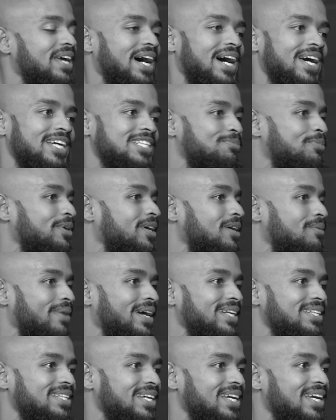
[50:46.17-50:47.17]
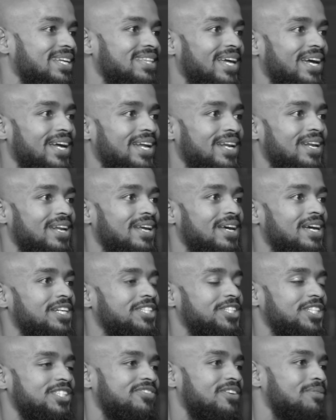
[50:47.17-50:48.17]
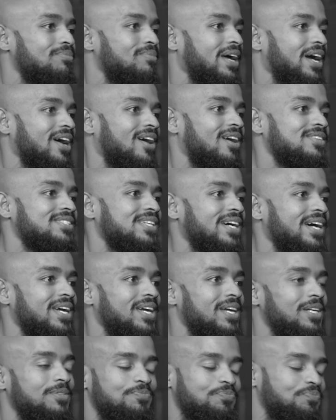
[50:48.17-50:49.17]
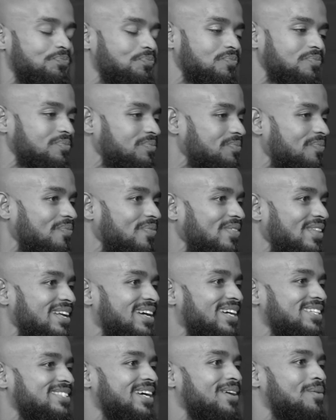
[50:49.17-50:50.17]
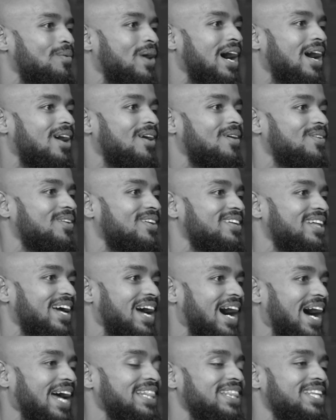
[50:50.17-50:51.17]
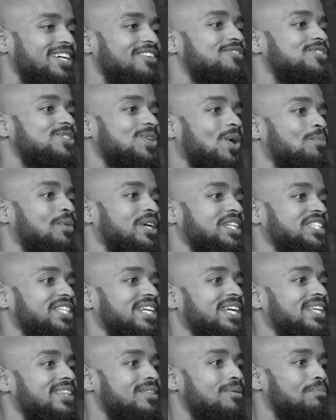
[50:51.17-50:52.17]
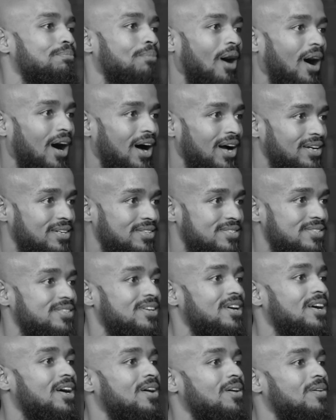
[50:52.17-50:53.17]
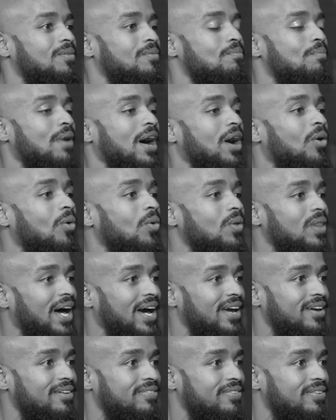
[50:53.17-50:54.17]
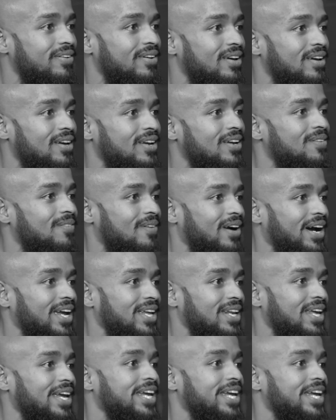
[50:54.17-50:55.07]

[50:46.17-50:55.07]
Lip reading: Yeah, experimenting. And then just from there, I was like, wow, like I lived so much in the box my whole life, right?